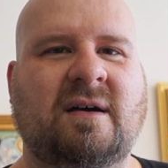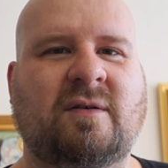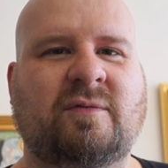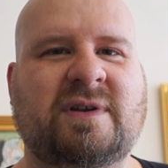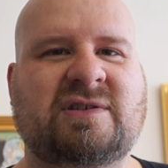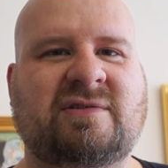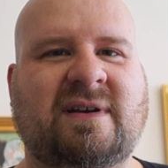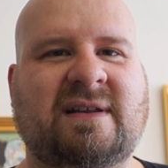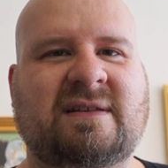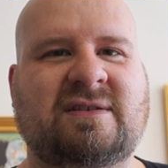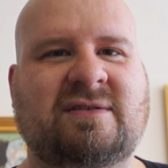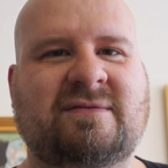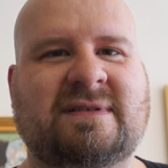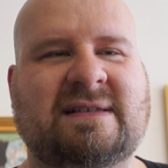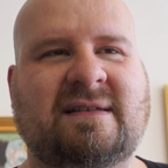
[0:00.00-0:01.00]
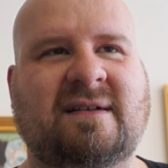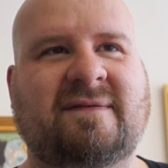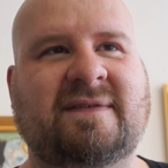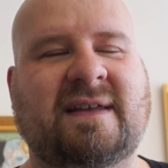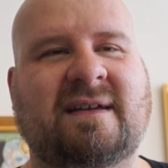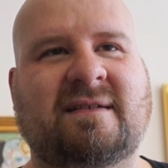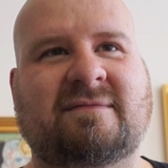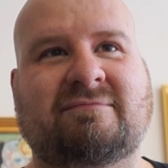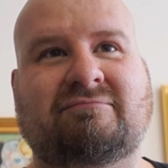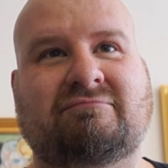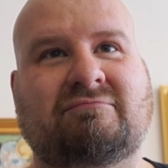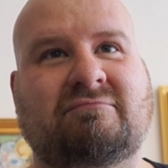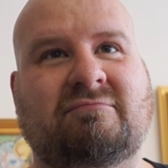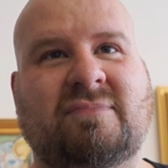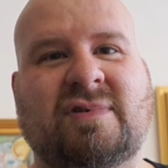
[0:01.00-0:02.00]
We try to do stuff that
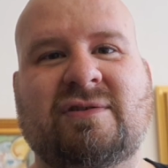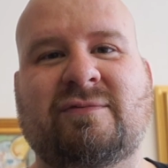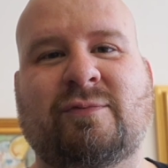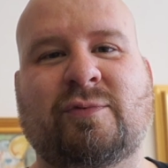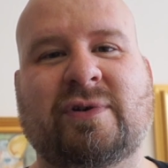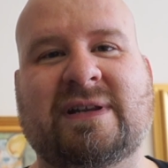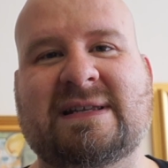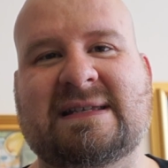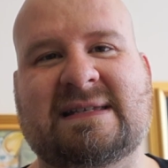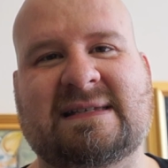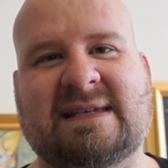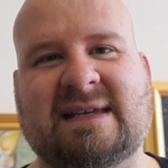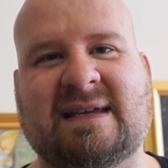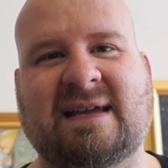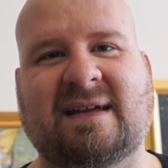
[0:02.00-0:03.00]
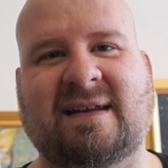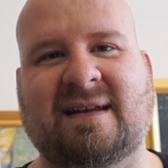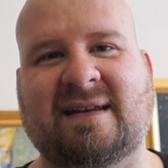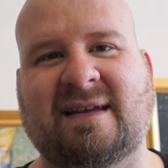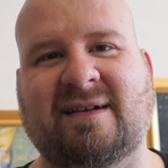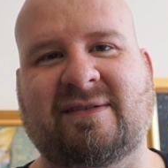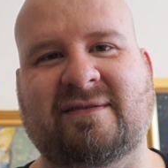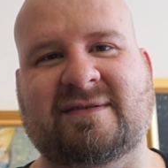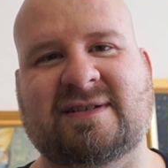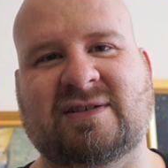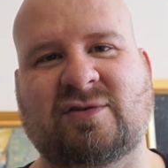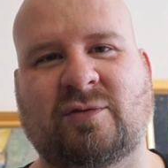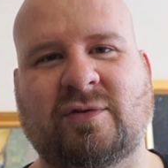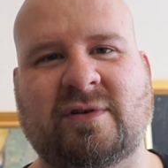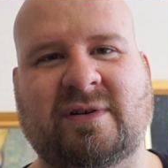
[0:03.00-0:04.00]
you wouldn't see at any other
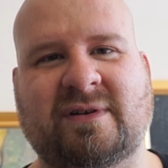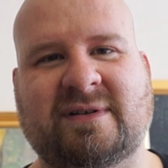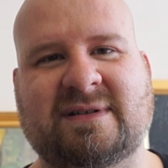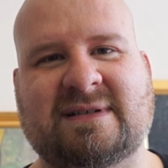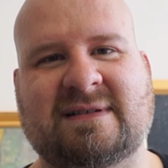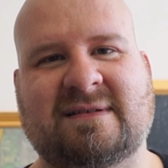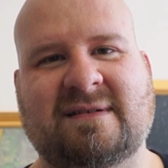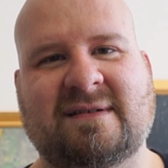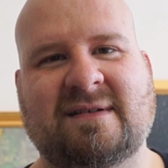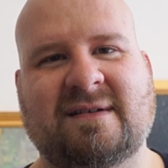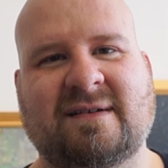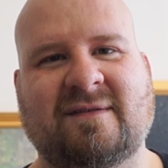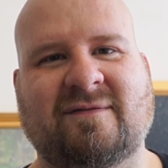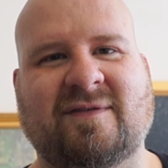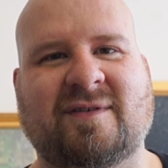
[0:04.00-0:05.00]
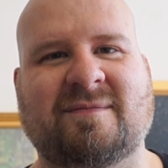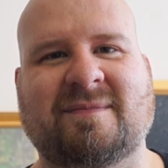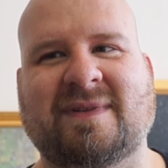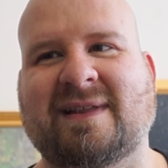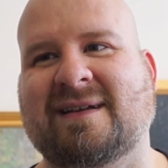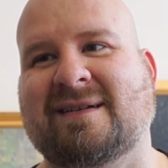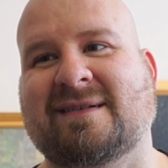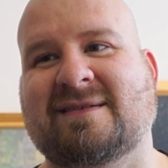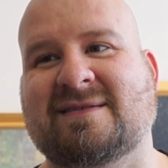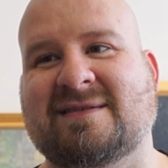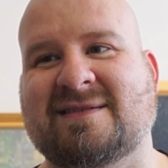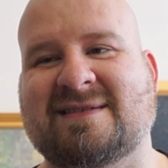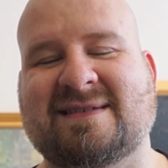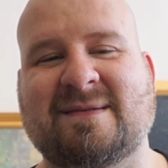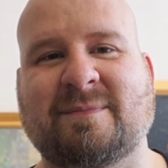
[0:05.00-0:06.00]
stores, from like
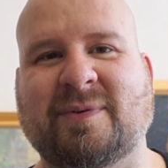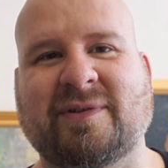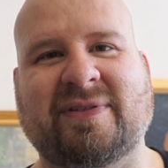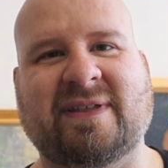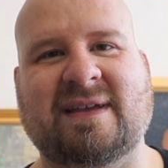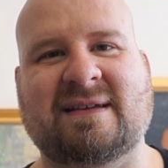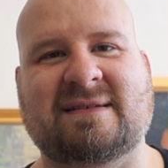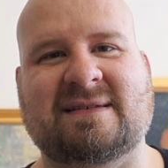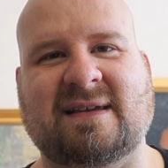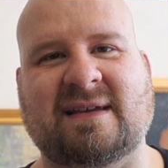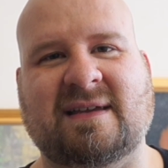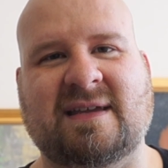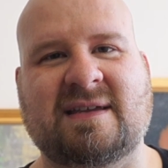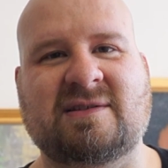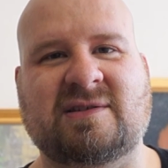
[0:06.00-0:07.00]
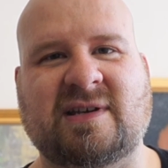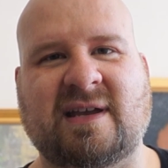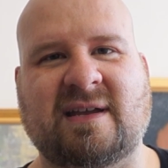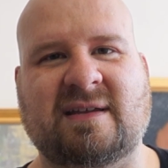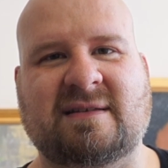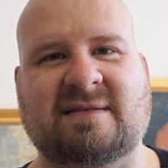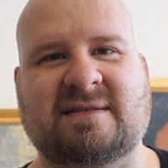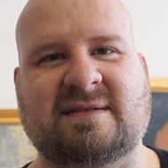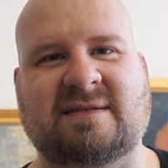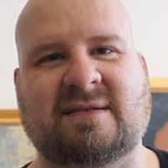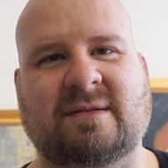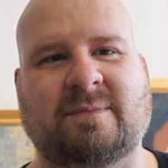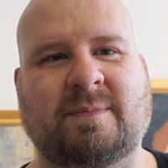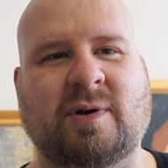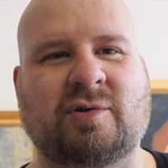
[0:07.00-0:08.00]
just simple things like keychains
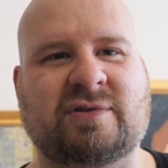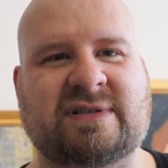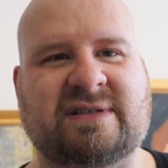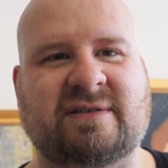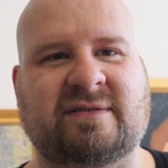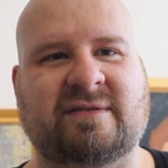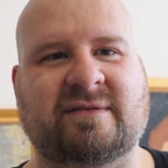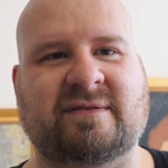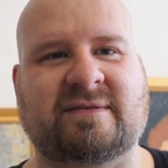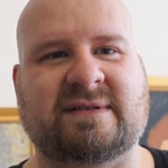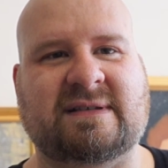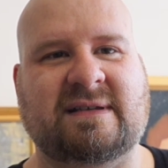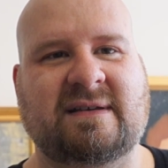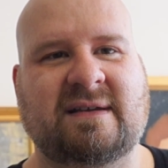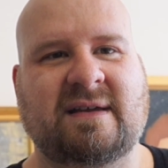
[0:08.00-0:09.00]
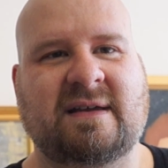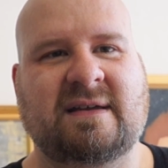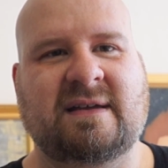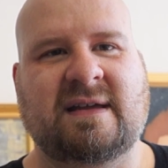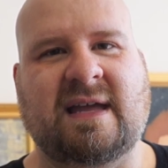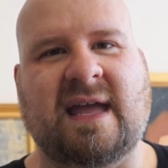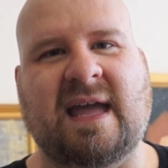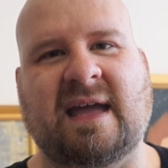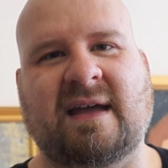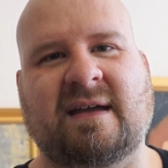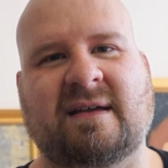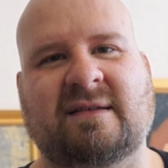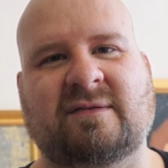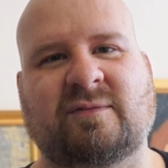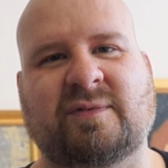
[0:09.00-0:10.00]
to posters,
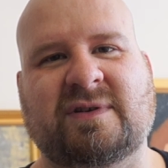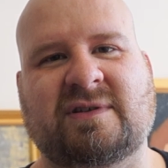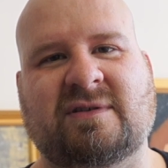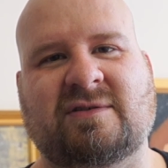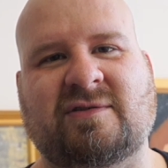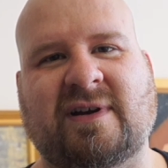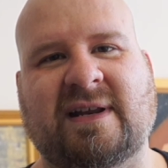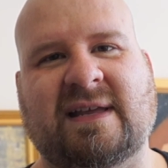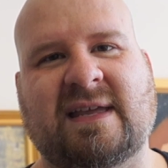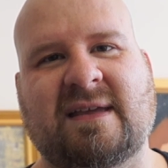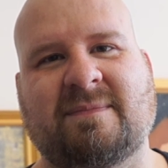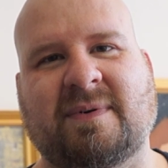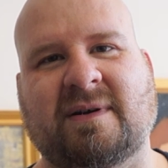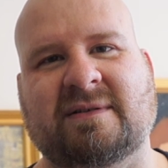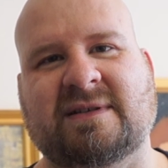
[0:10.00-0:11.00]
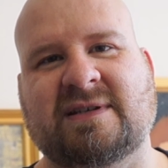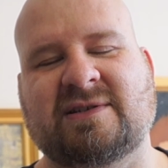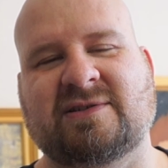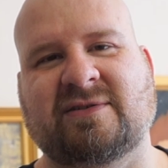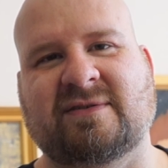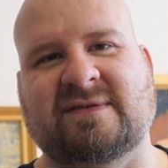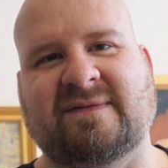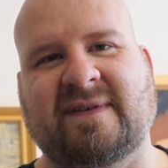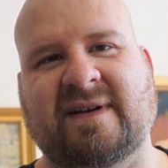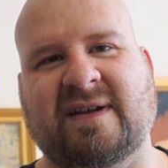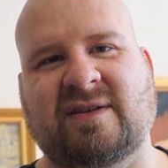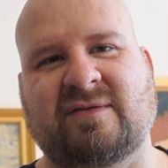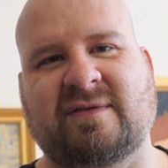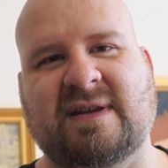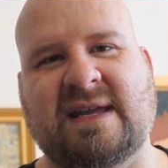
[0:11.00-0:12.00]
and we try to keep our t-shirts
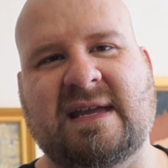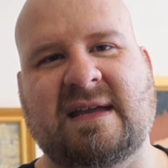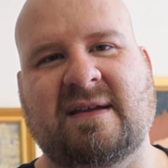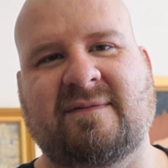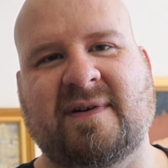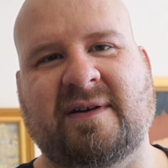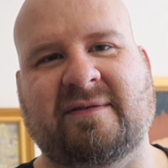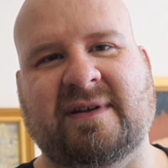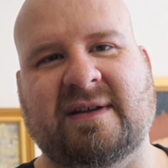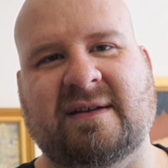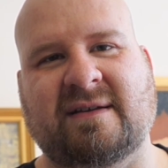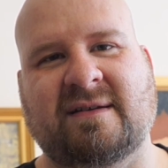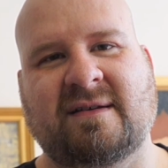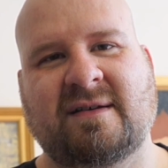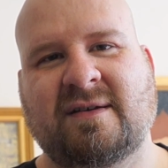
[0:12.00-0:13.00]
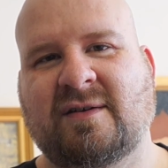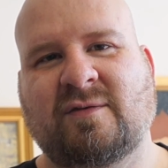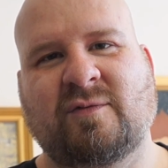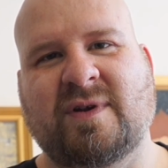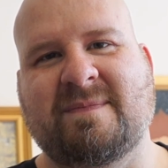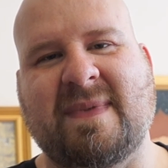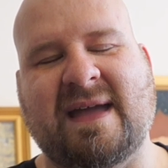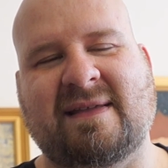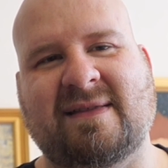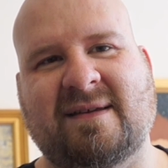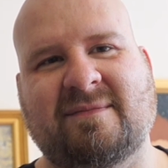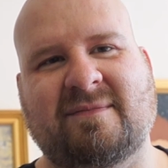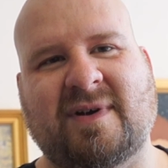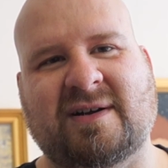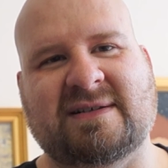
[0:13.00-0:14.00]
very unique. We make
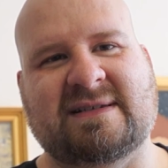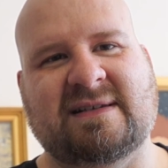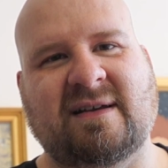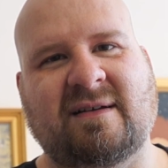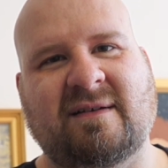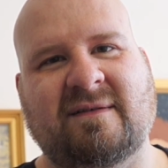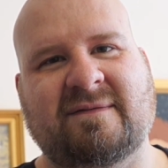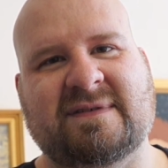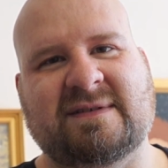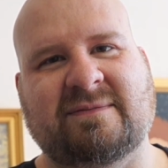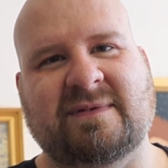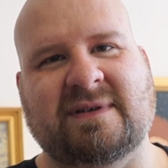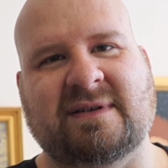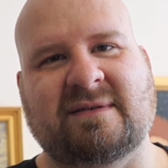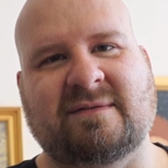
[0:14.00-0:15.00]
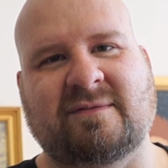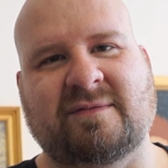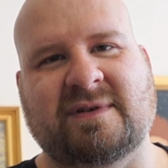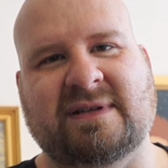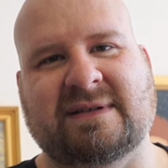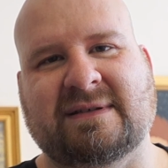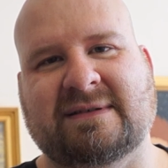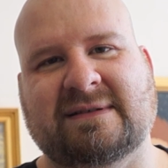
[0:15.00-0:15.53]
them ourselves. We